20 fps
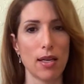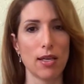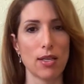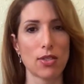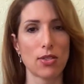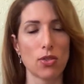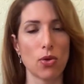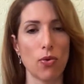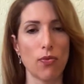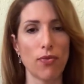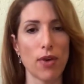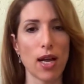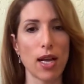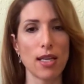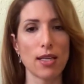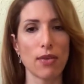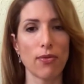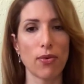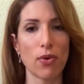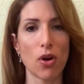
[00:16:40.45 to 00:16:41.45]
So
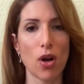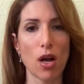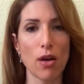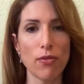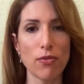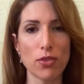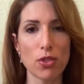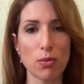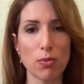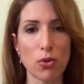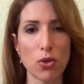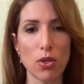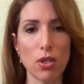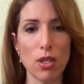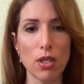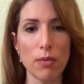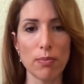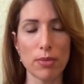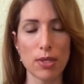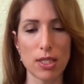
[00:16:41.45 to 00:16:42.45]
find a
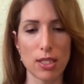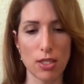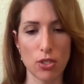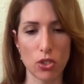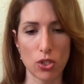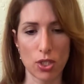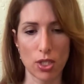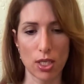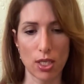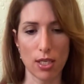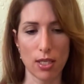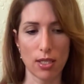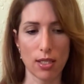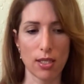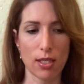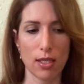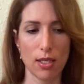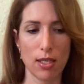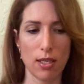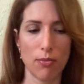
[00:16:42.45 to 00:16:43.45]
comfortable position,
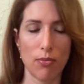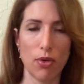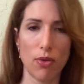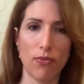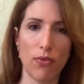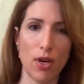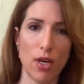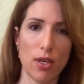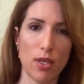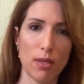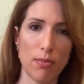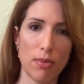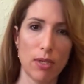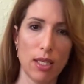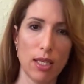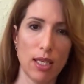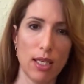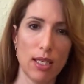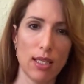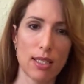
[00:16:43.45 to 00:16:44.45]

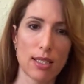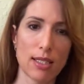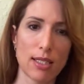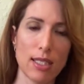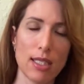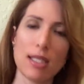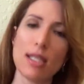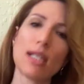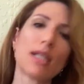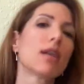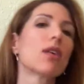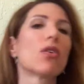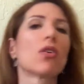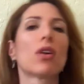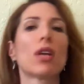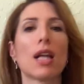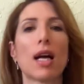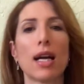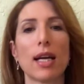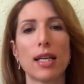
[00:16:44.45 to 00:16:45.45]
preferably sitting or
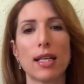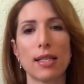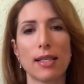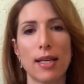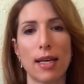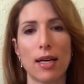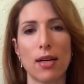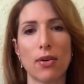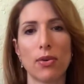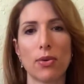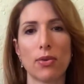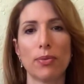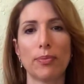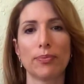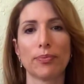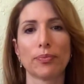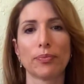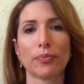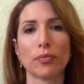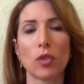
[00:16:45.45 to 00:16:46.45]
lying down.
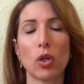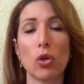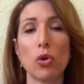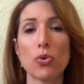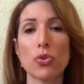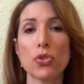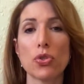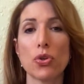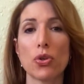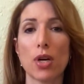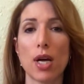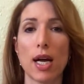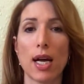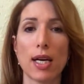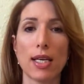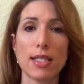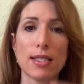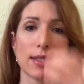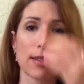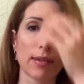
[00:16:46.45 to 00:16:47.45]
Close your
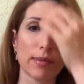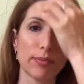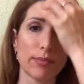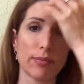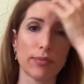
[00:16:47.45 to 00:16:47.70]
eyes.